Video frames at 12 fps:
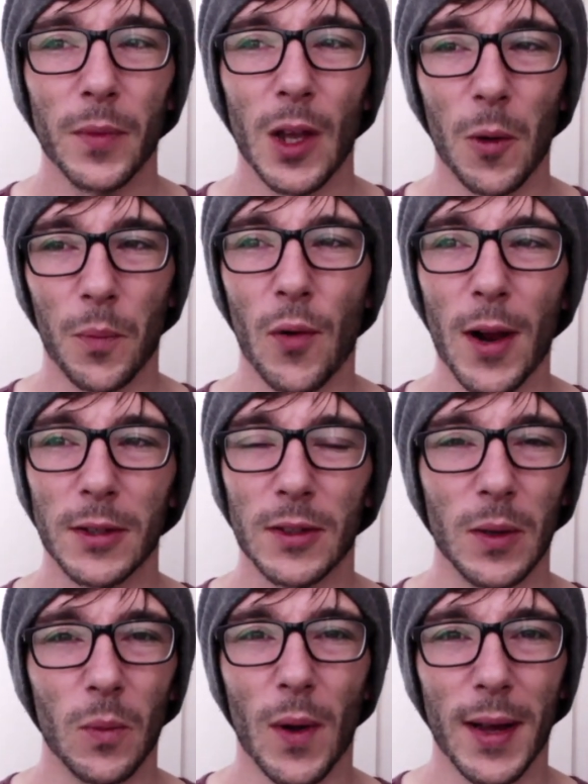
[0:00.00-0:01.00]

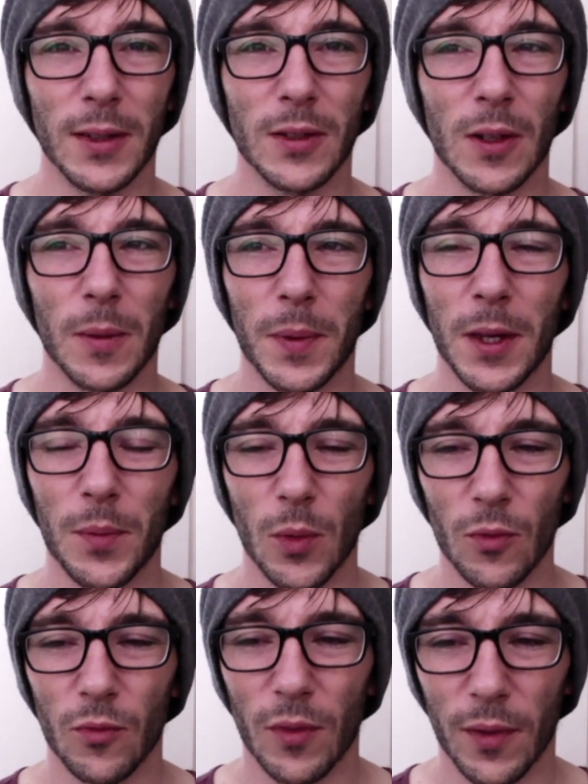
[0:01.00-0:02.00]
oppressed in ways that
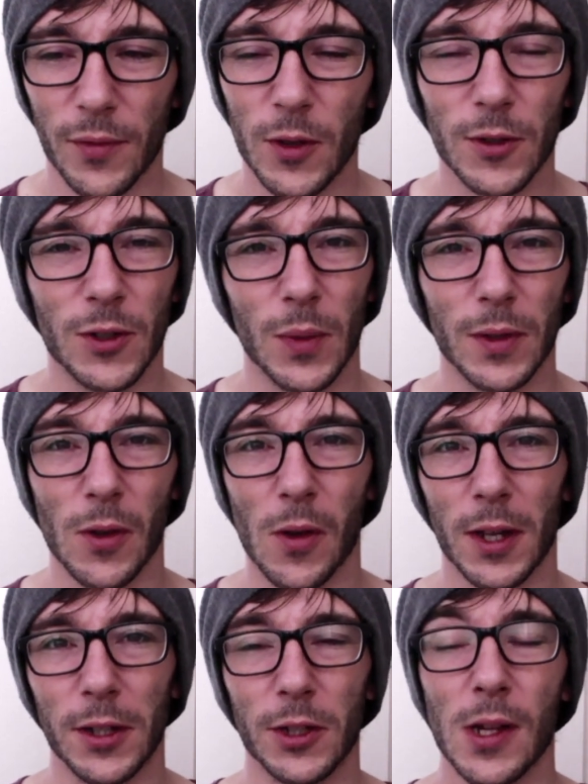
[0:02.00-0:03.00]
people refuse to
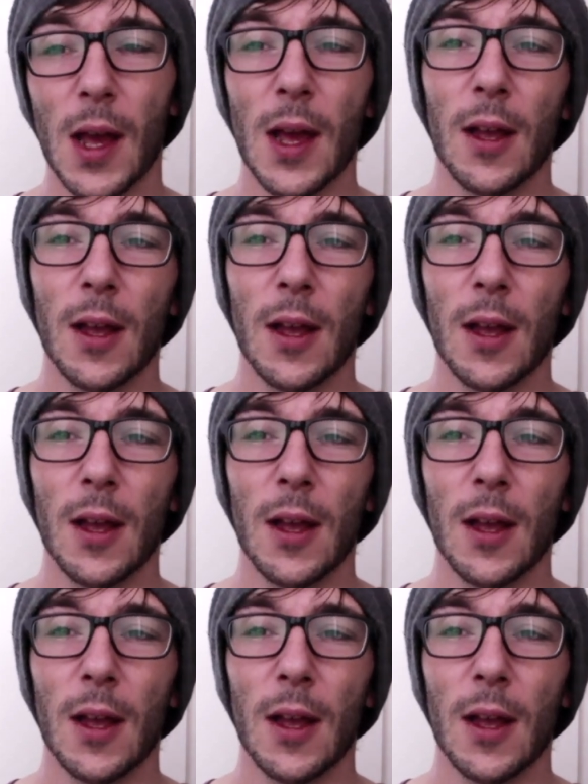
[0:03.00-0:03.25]
acknowledge.